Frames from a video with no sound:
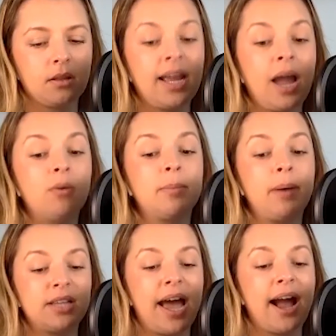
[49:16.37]
like I was
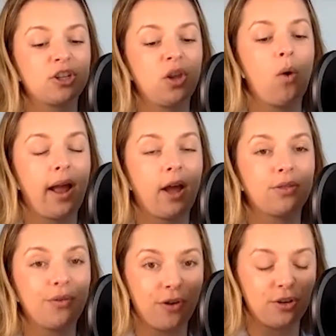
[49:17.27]
about to actually walk
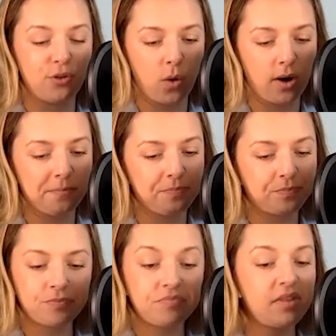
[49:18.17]
out the front door.
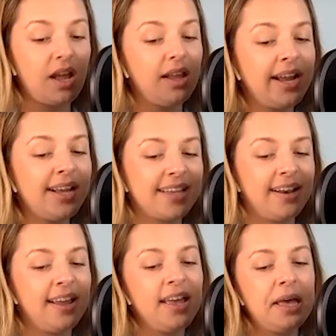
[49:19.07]
Like I
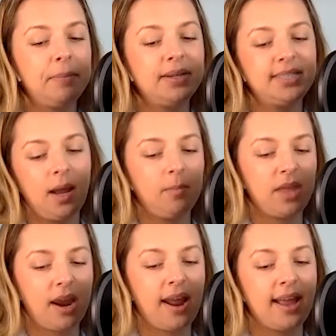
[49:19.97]
said, my
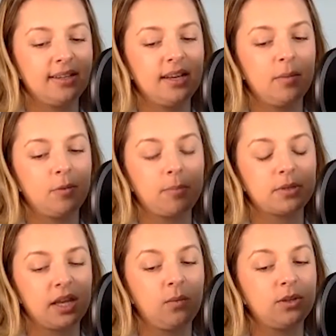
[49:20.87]
time there ended
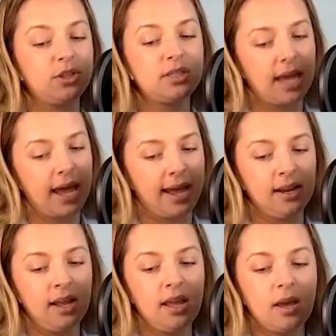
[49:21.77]
abruptly, which is
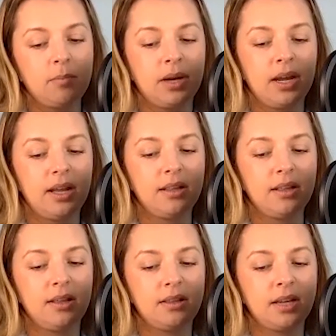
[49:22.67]
sad, but
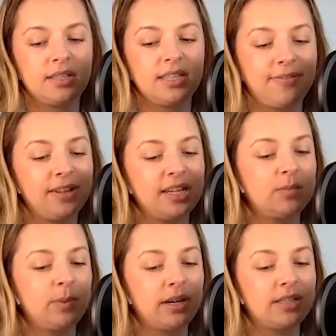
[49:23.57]
there are definitely
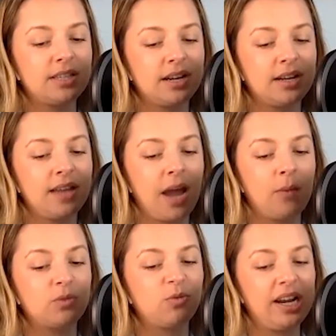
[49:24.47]
spirits there that
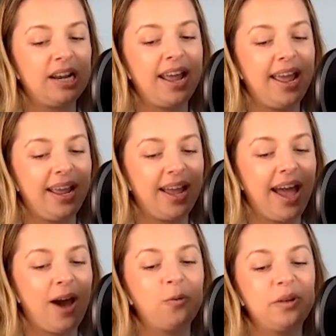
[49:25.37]
I was ready to hang
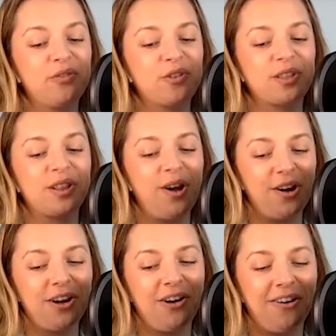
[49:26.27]
out with for the
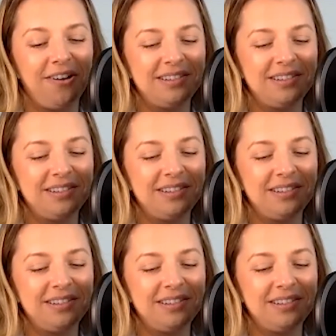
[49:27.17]
long haul.